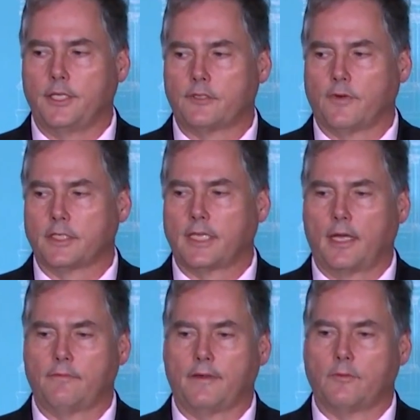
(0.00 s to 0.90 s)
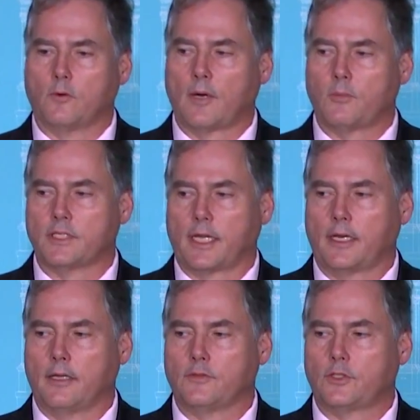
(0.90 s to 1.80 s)
each of our 10 federal
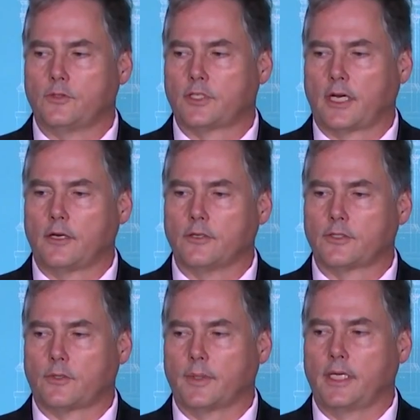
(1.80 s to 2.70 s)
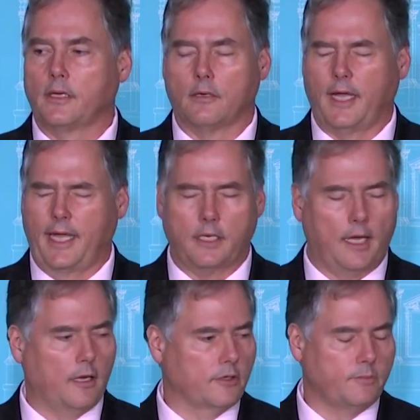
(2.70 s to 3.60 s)
representatives, two senators, three or eight
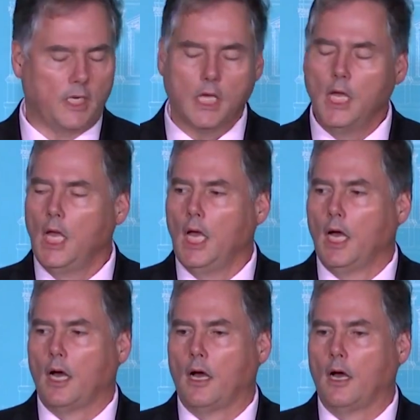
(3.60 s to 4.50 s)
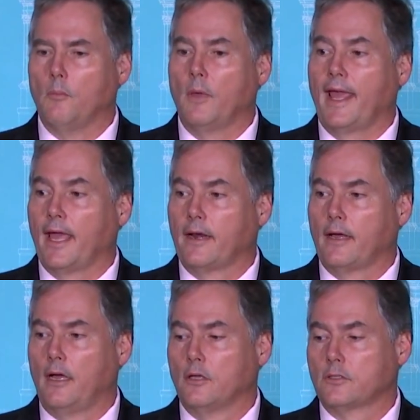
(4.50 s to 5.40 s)
congressmen. Um, and
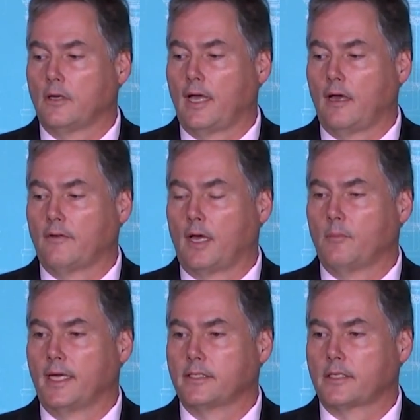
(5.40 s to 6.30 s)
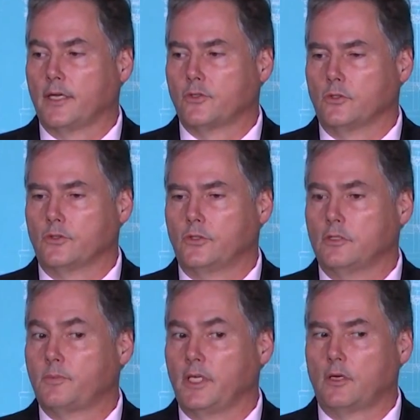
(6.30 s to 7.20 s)
I also have on my schedule to
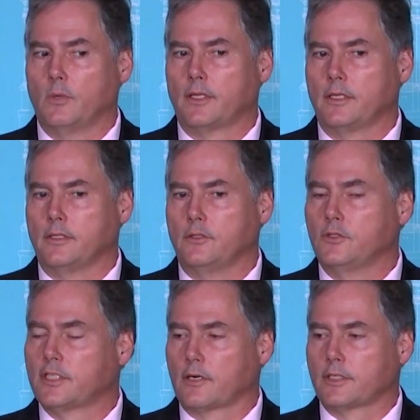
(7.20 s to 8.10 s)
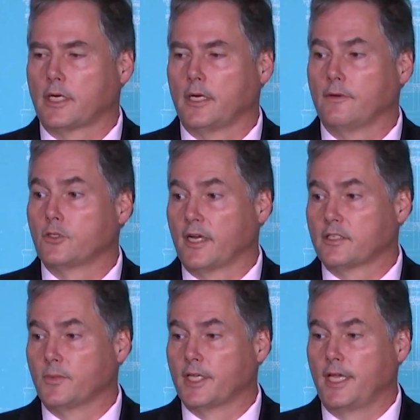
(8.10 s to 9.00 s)
speak with the new Secretary of
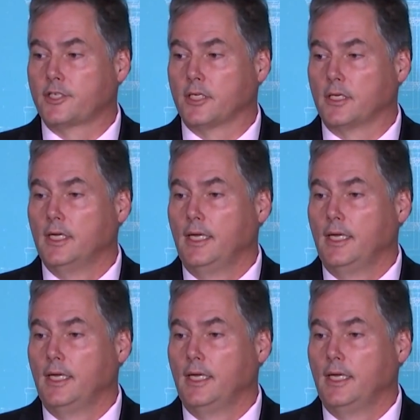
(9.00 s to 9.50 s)
Transportation